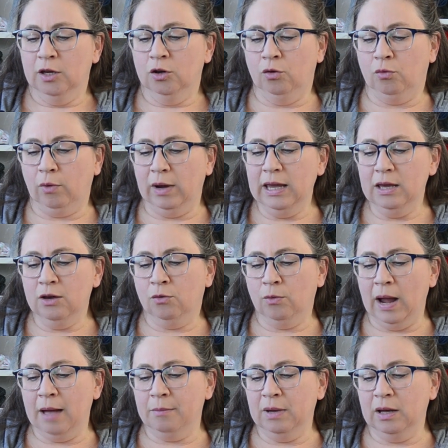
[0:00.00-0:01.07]
Great
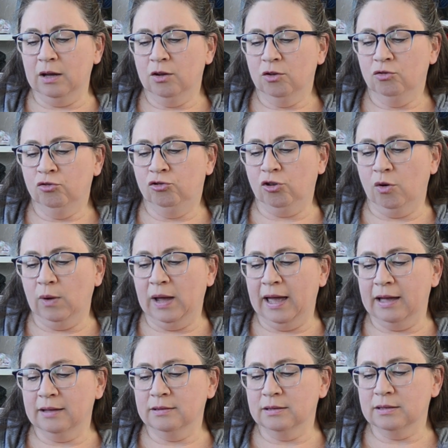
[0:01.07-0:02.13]
Grandma
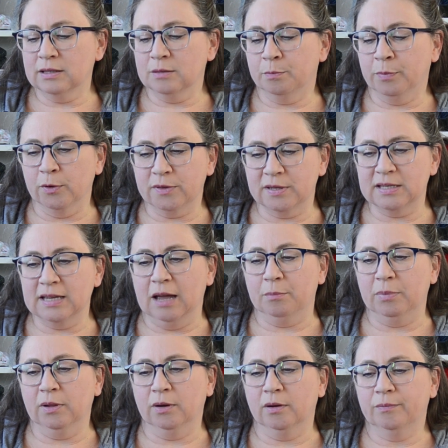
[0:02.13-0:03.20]
Johanne's Birth
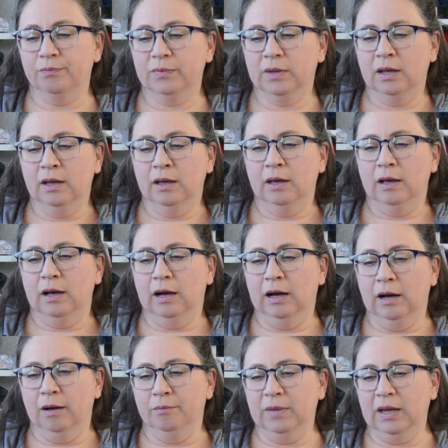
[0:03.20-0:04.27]
Sampler.
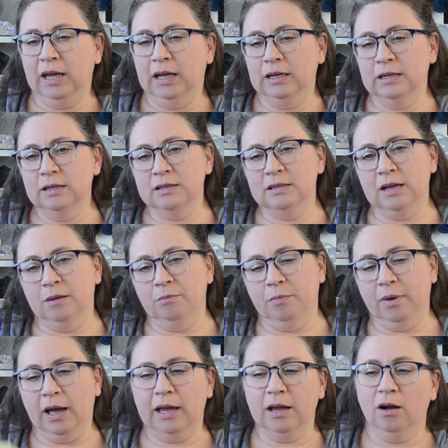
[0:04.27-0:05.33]
And it is done
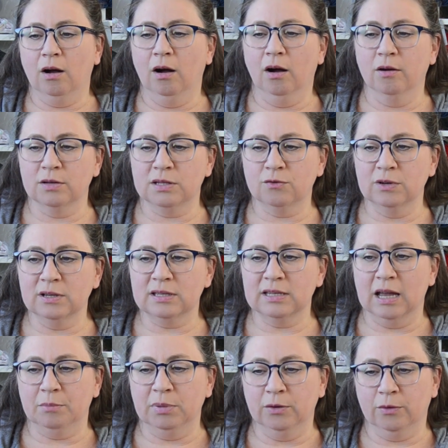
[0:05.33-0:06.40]
by Heartstring
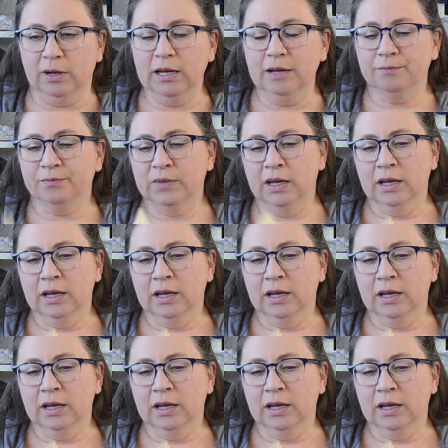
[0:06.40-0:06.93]
Samplery.